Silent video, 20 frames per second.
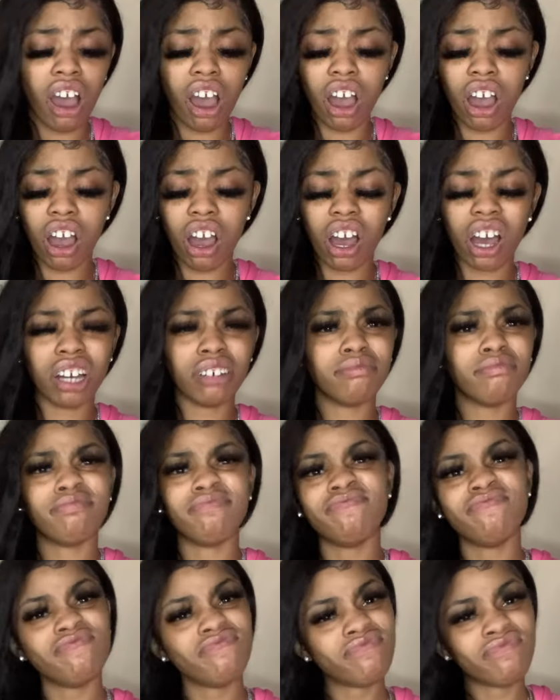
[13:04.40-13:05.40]
um
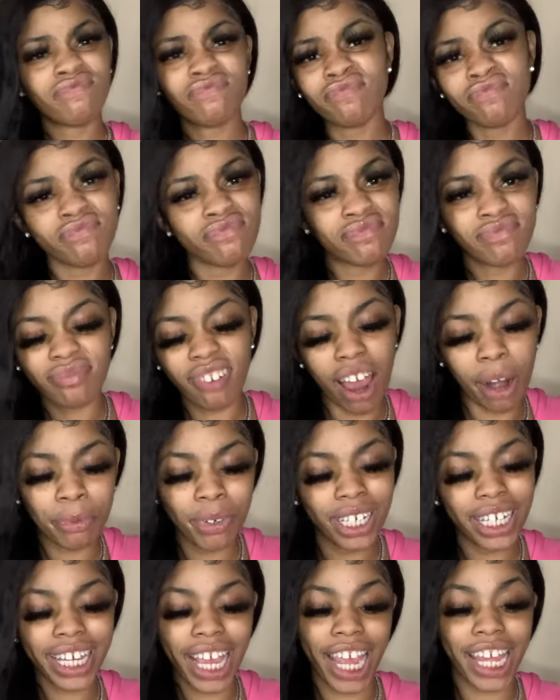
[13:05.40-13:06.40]
i
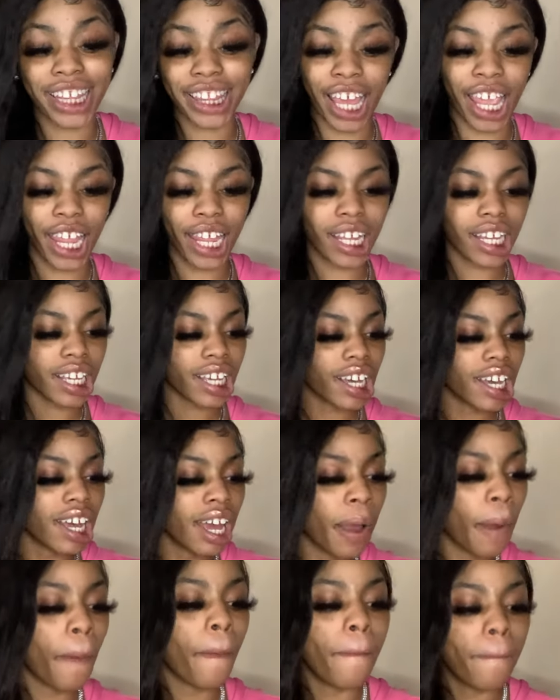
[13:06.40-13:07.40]
really can't think
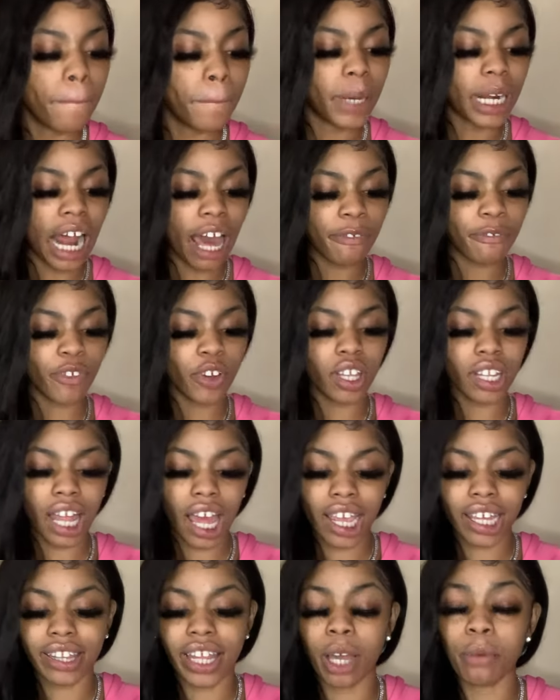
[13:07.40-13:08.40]
but i feel
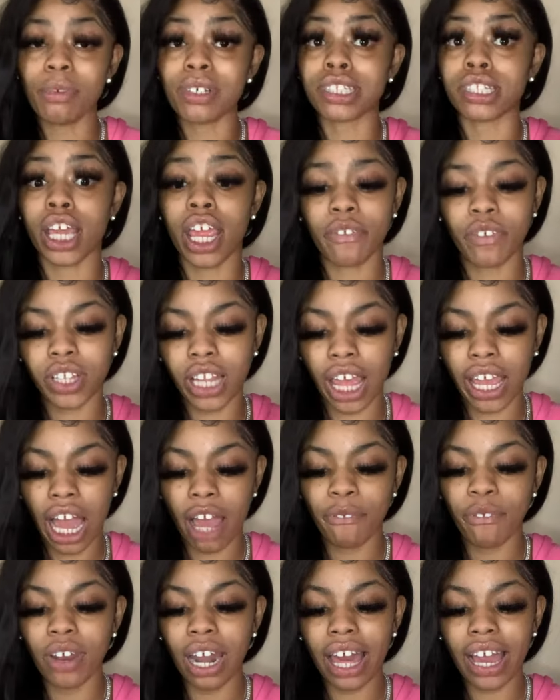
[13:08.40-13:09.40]
like that was everything i
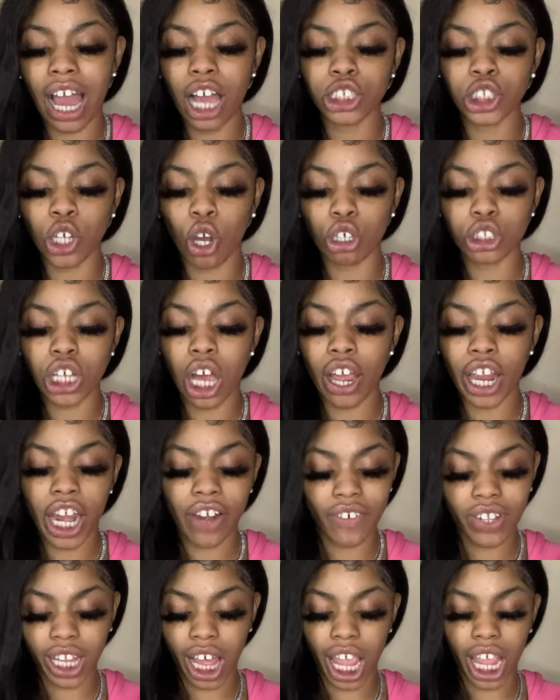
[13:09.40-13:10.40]
feel like i showed y'all
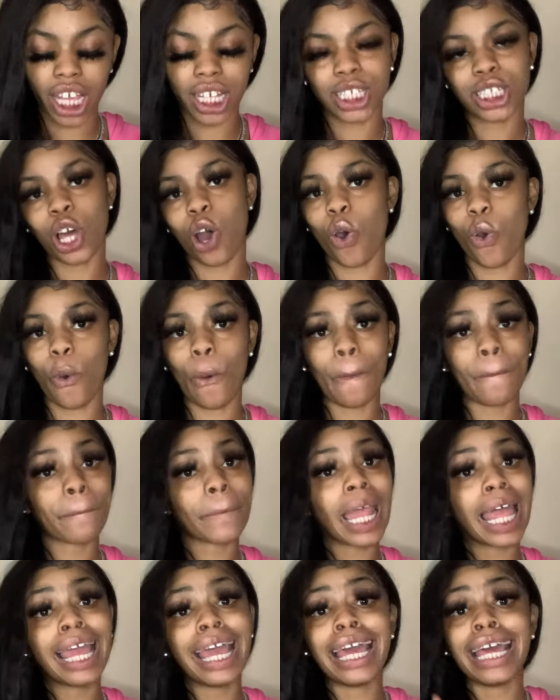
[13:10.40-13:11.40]
everything so
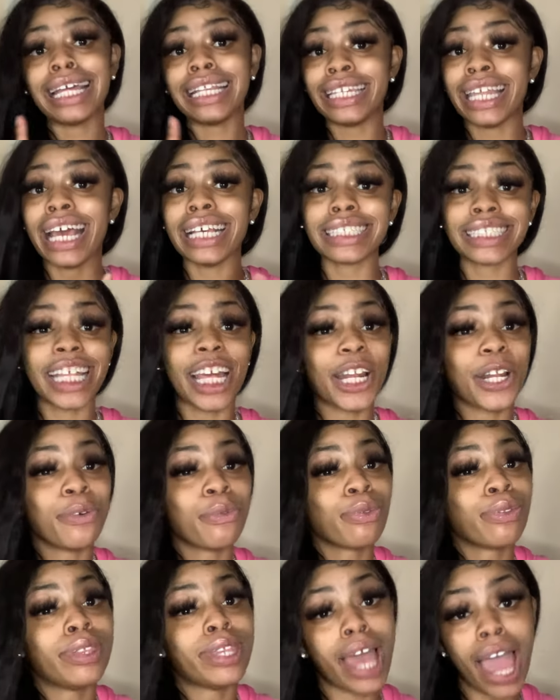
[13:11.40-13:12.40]
that's that
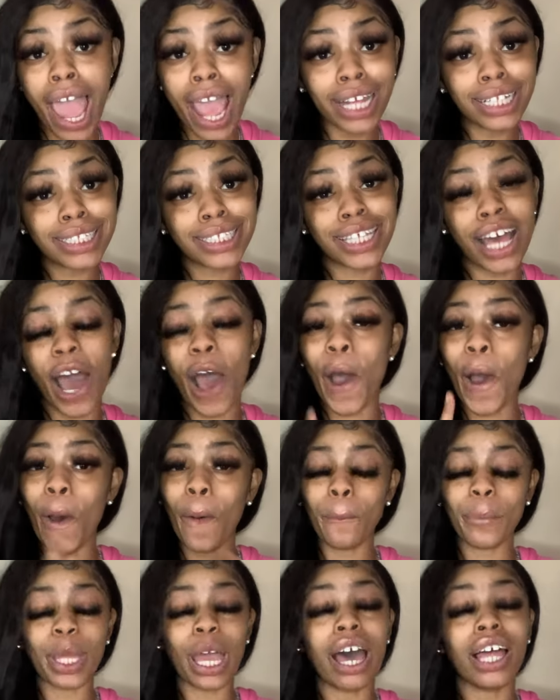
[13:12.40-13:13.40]
on that i
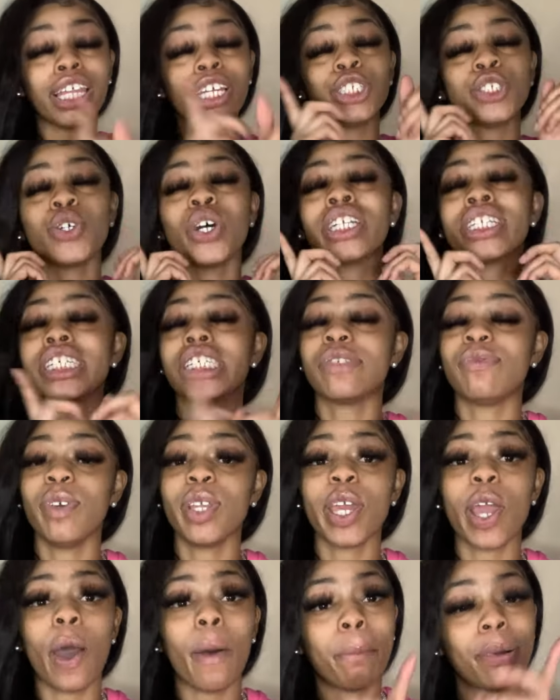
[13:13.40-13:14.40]
hope y'all enjoyed this
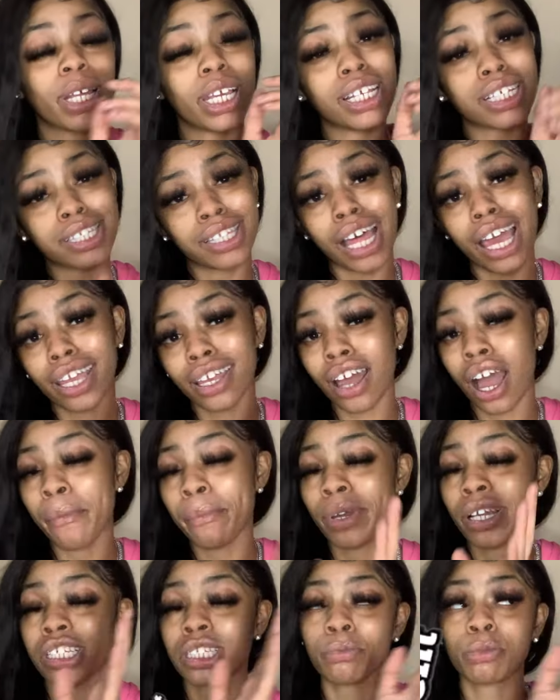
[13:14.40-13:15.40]
video please like
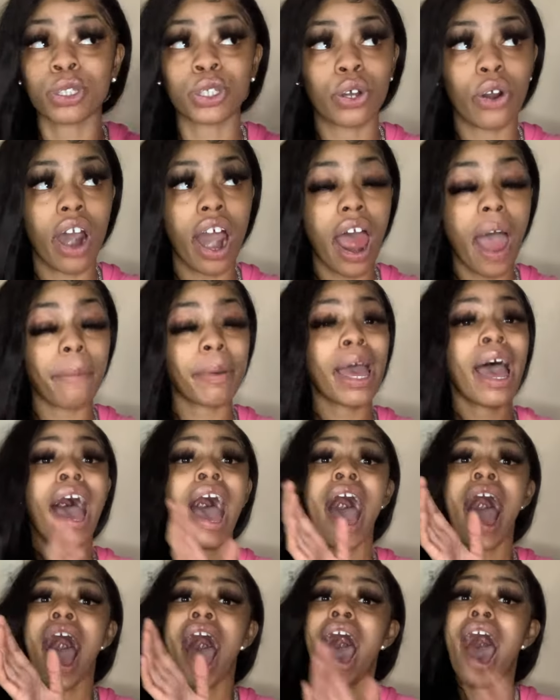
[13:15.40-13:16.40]
comment and subscribe
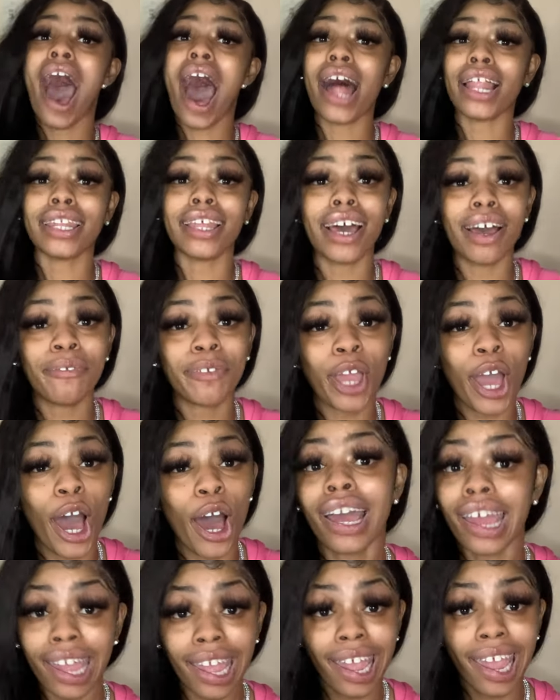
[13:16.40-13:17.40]
i love y'all
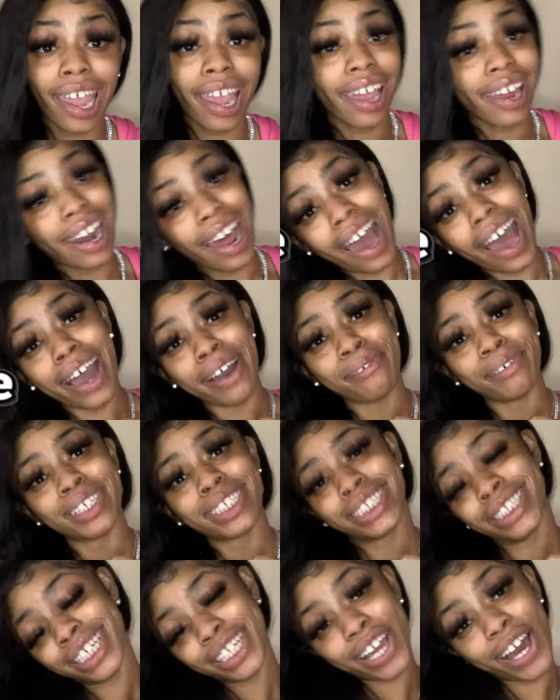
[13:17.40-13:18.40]
and i will
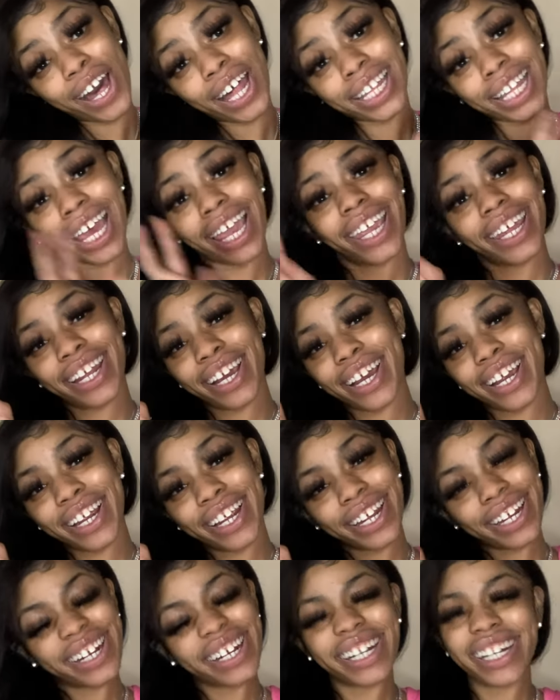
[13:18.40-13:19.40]
see y'all
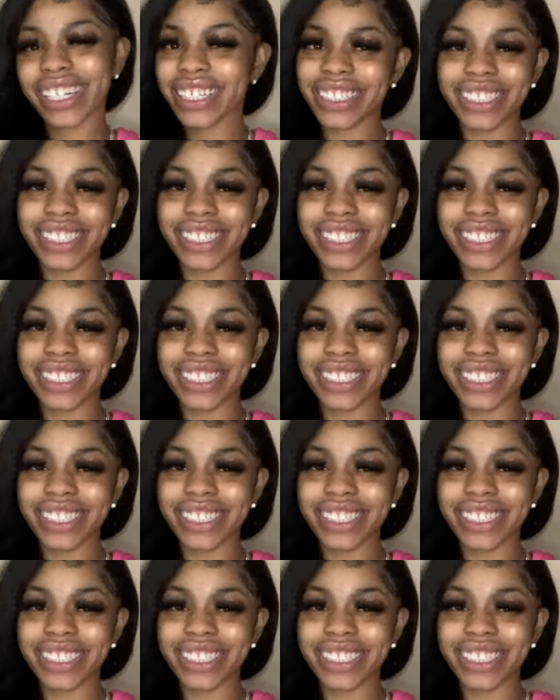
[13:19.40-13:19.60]
later